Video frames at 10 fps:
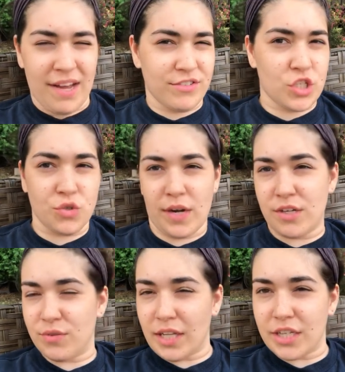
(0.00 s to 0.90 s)
have
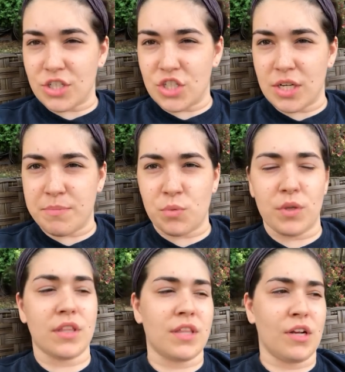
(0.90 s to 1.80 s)
strained relationships
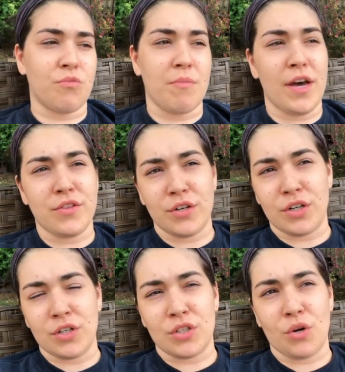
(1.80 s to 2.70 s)
with their
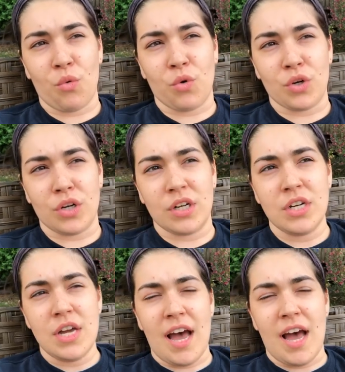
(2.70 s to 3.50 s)
mother or